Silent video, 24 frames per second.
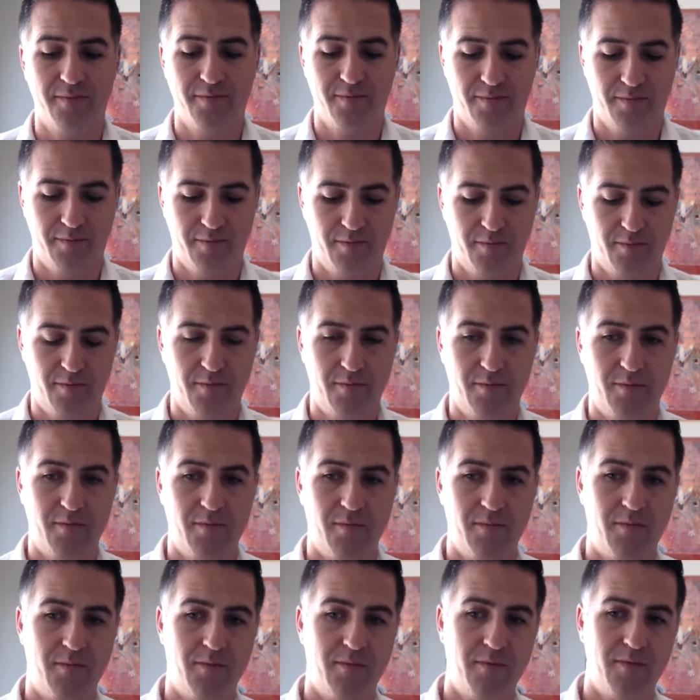
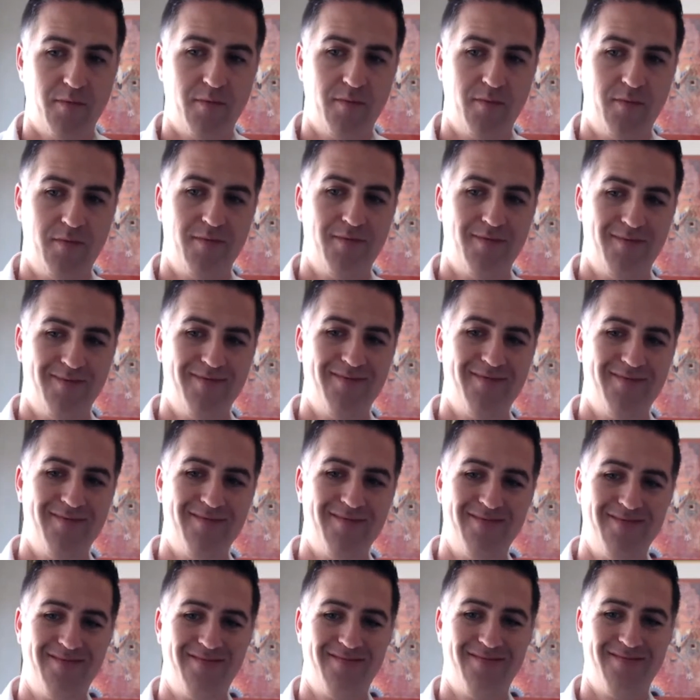
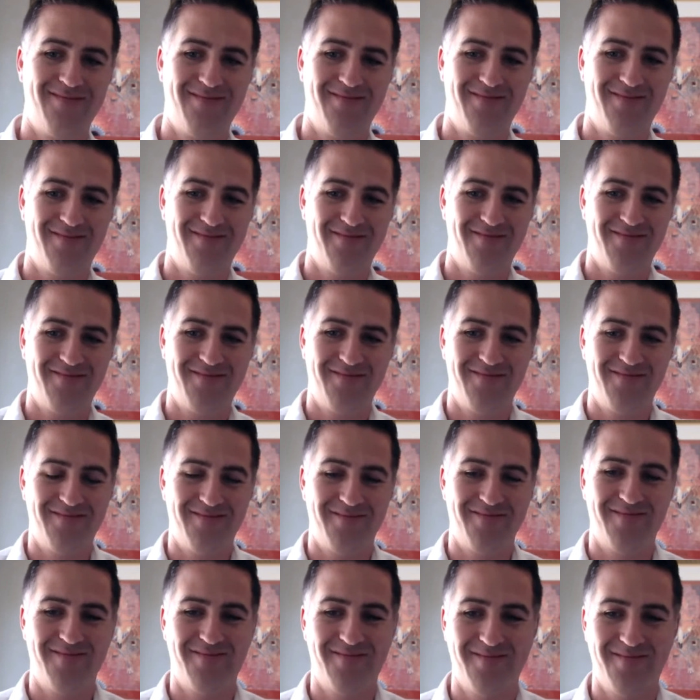
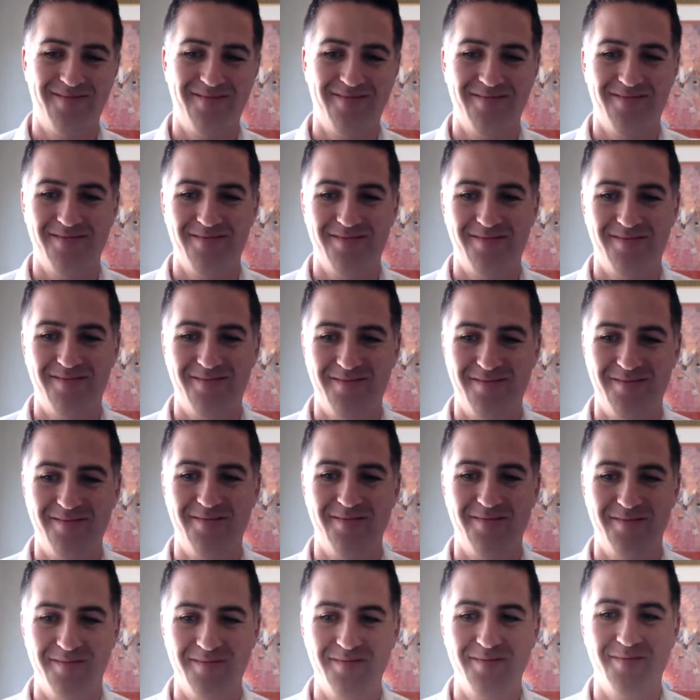
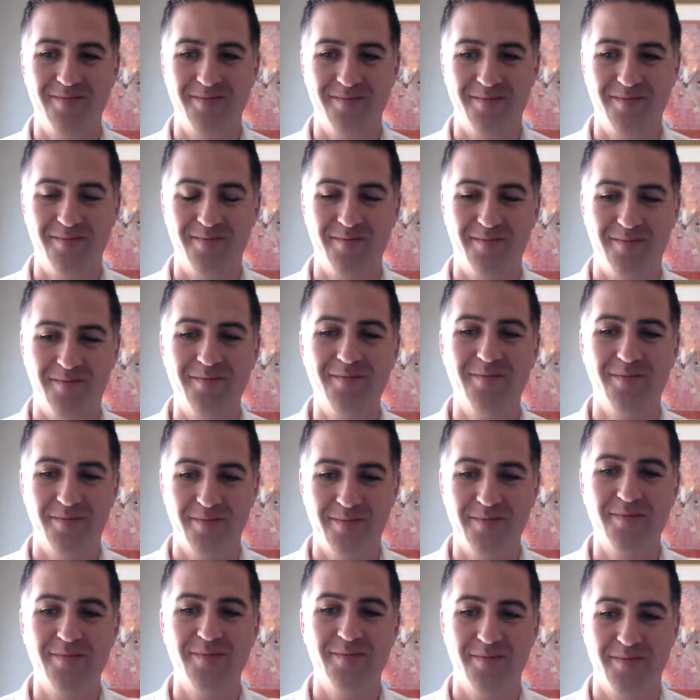
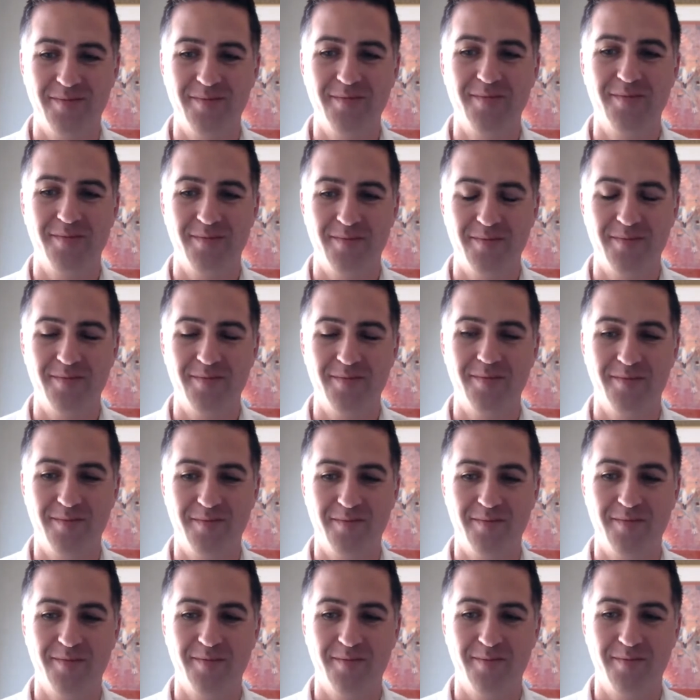
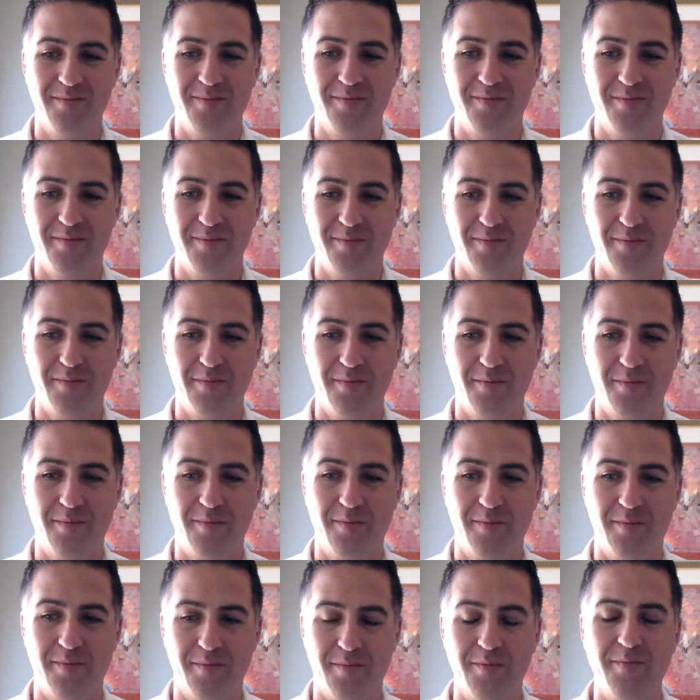
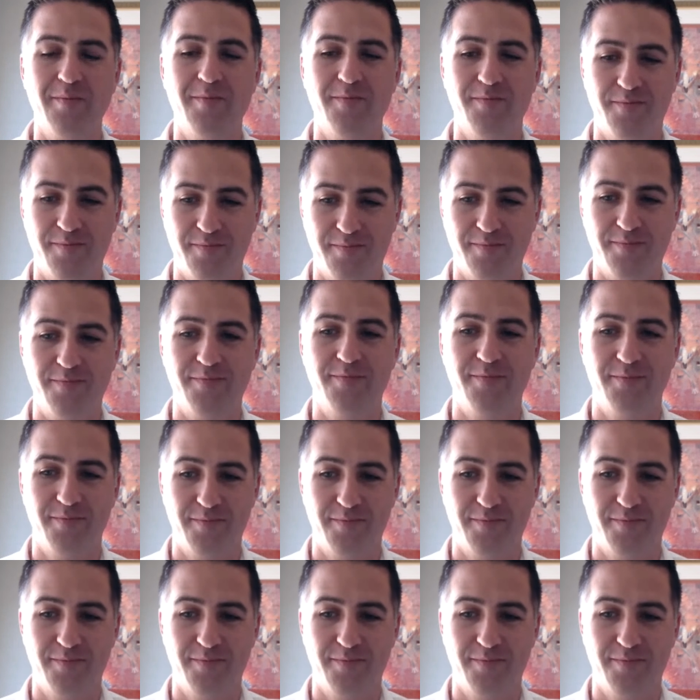The person shown says nothing.